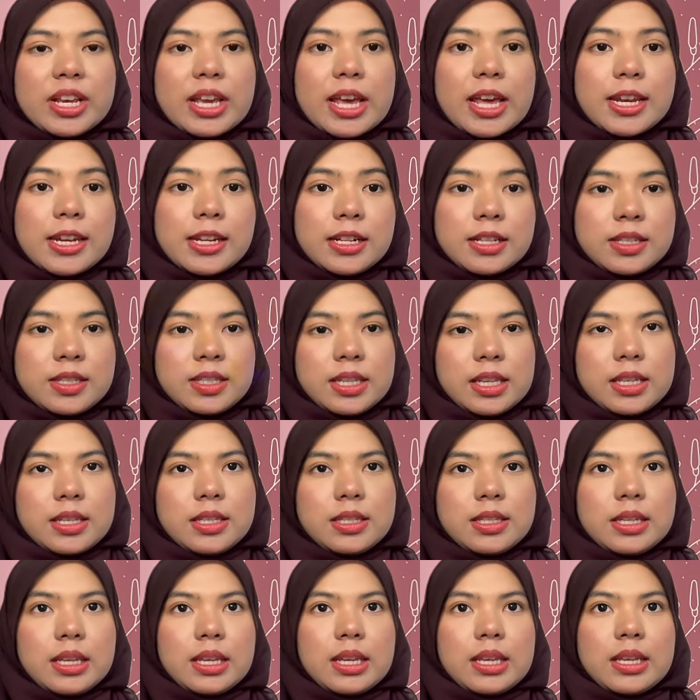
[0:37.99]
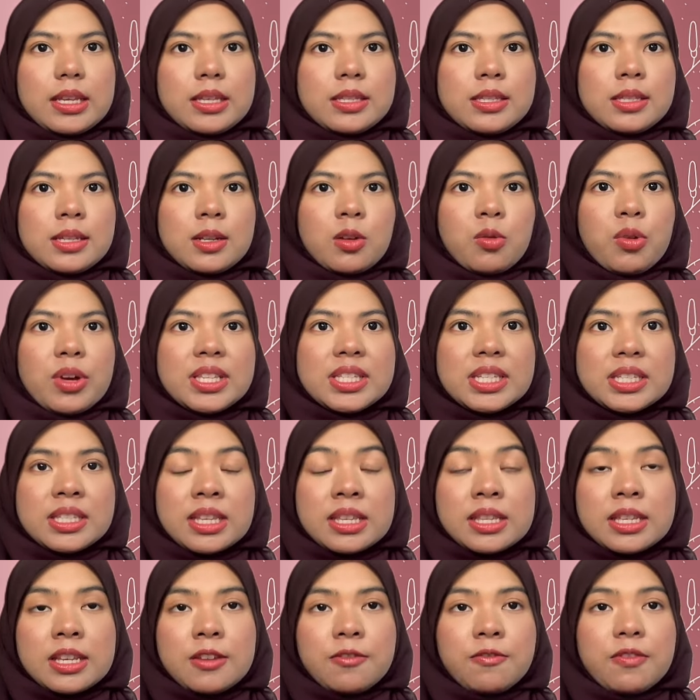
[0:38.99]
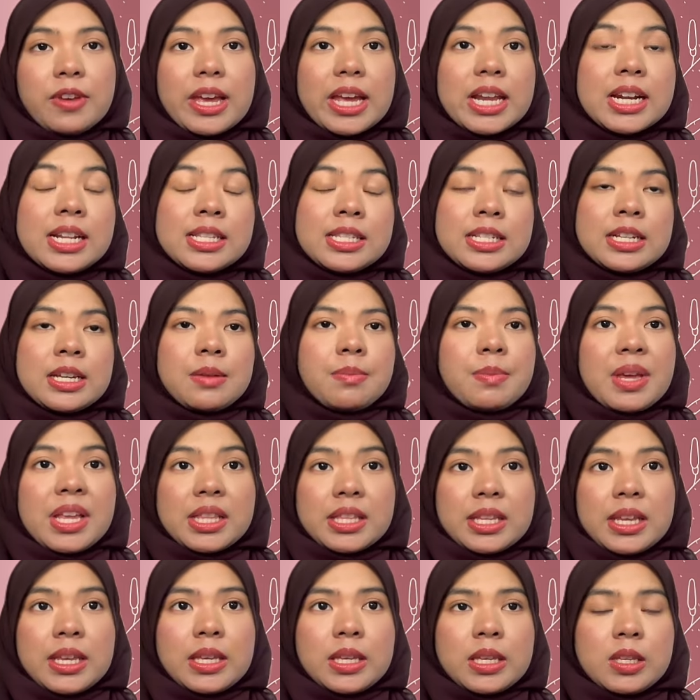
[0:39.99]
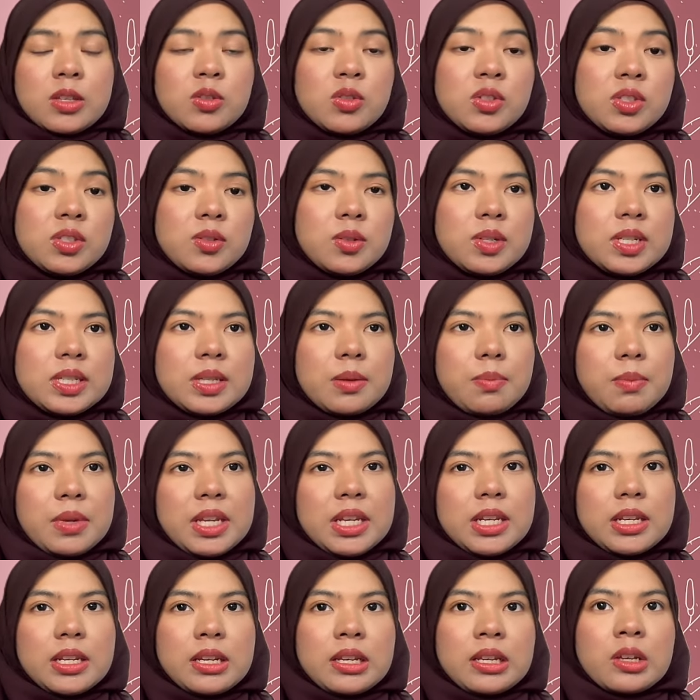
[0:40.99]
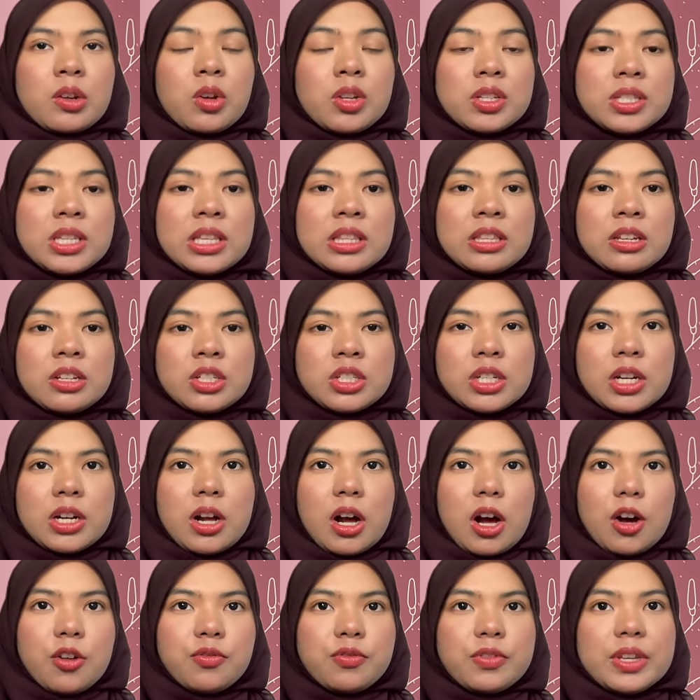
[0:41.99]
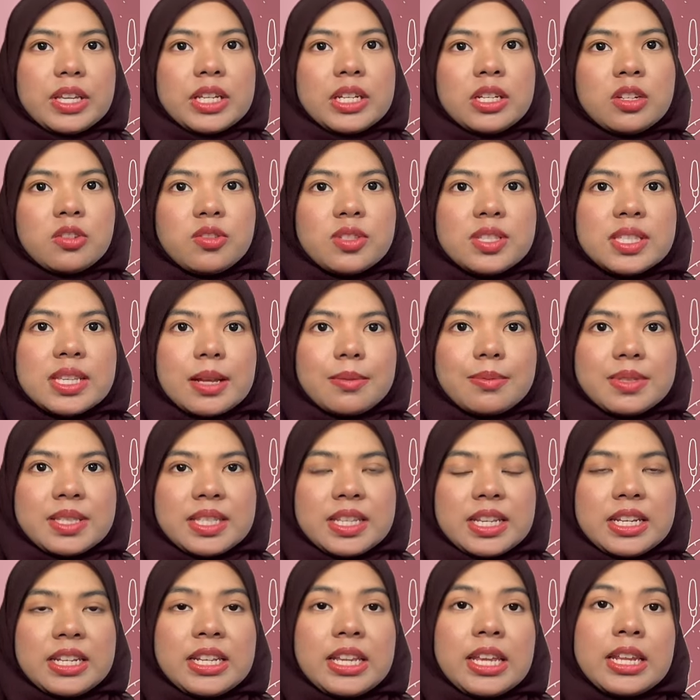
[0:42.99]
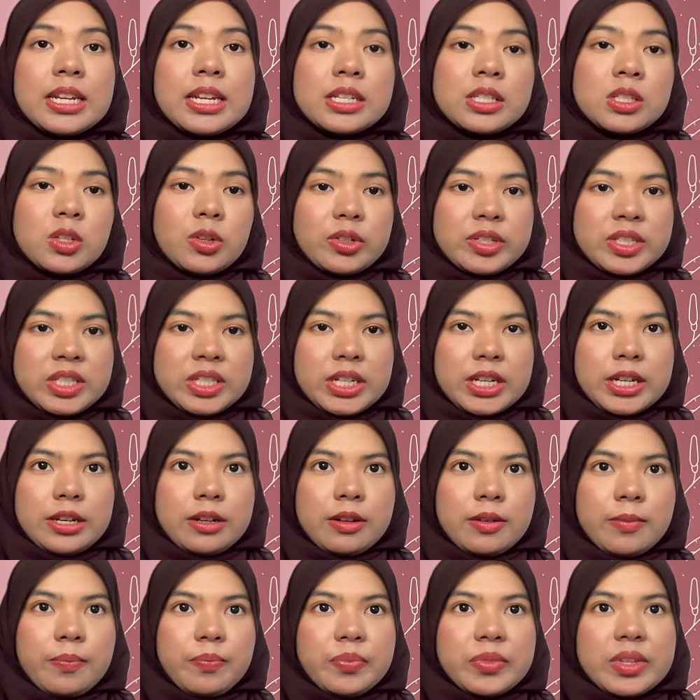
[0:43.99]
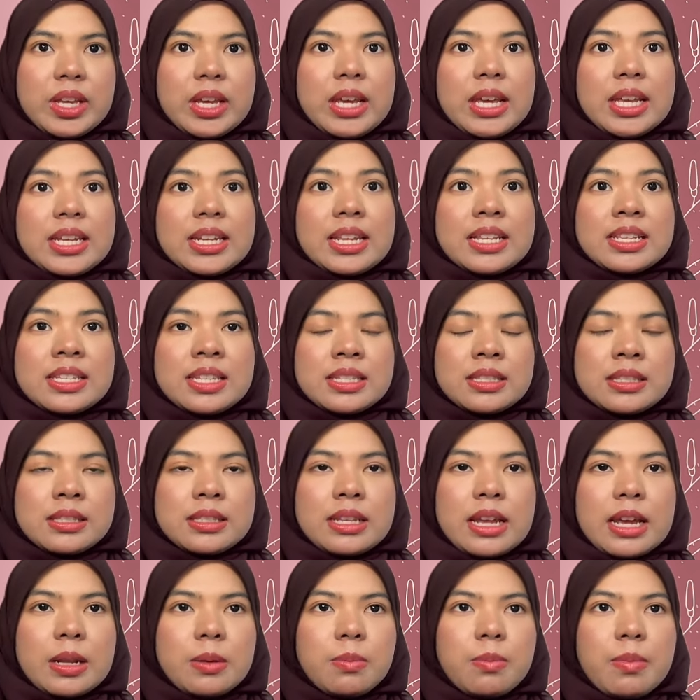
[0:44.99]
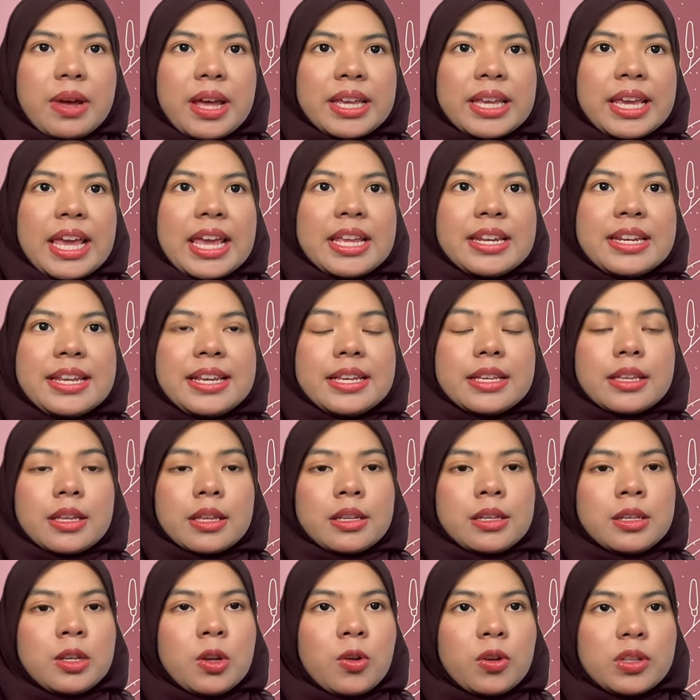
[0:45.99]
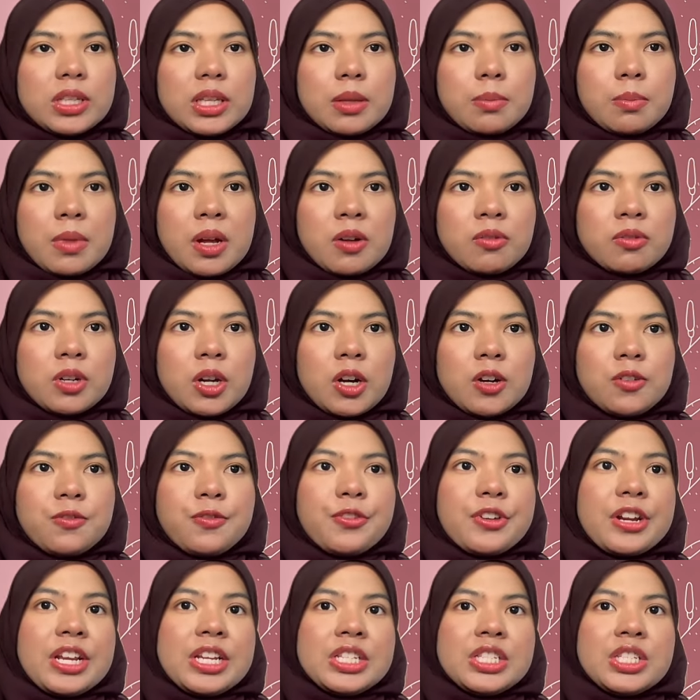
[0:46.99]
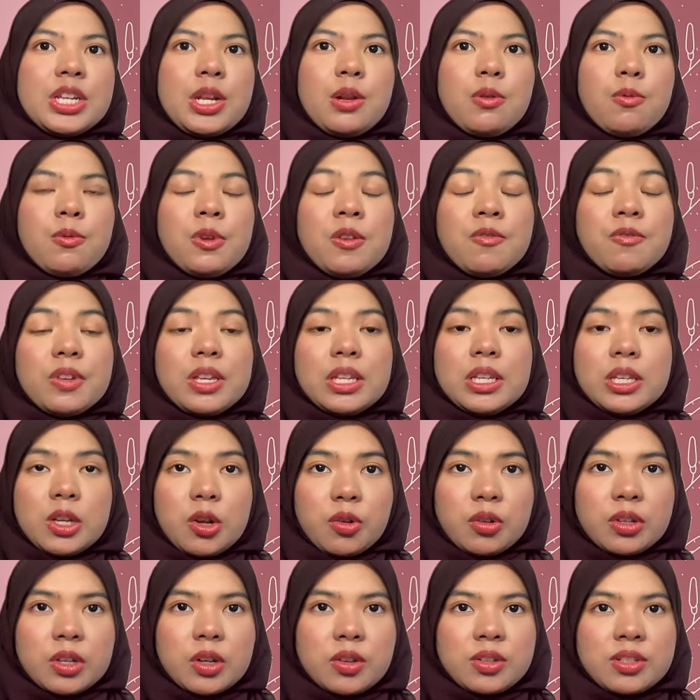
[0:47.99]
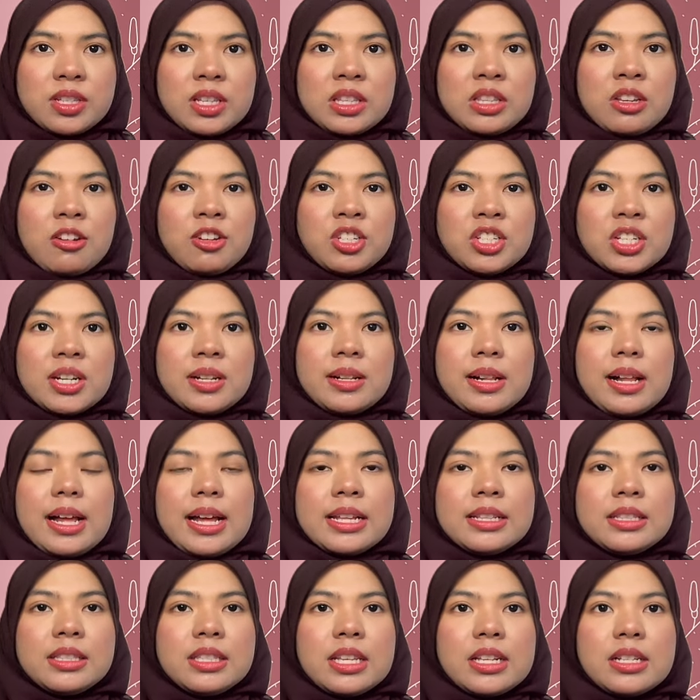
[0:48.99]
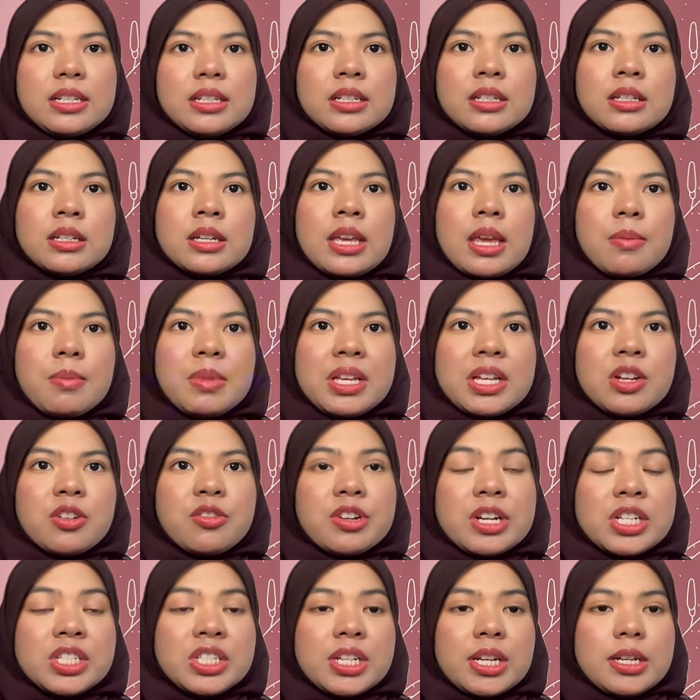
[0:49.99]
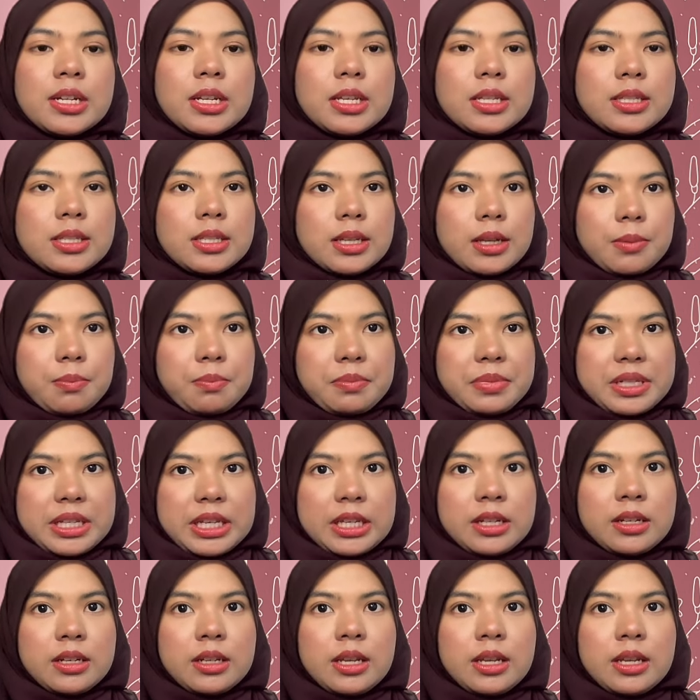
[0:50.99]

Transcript: analysis is a quantitative analytical method used to determine the concentration of a known substance in a solution. This is done by adding a known amount of reagent with a known concentration until a chemical reaction is complete.